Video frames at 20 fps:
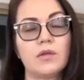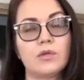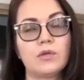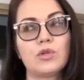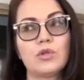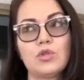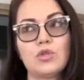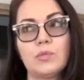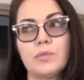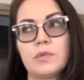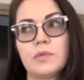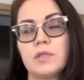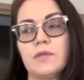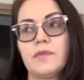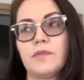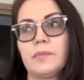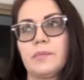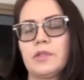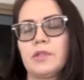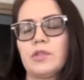YouTube is
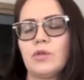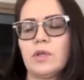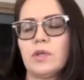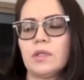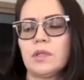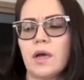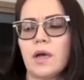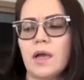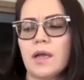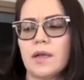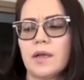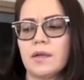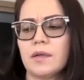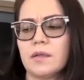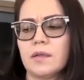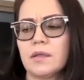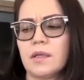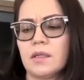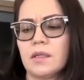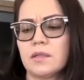different, but you
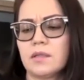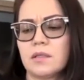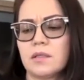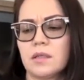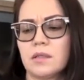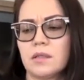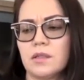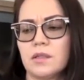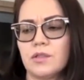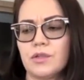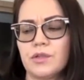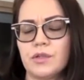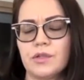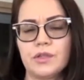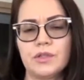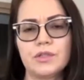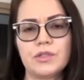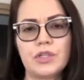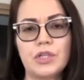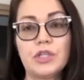can get an
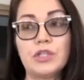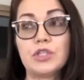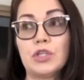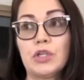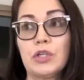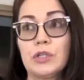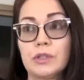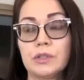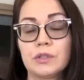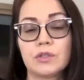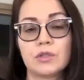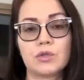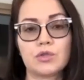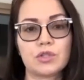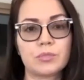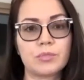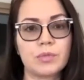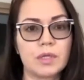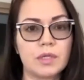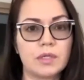intern,
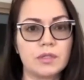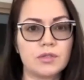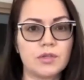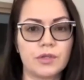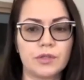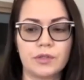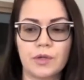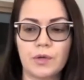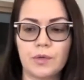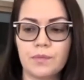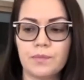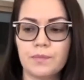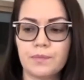social media intern, no?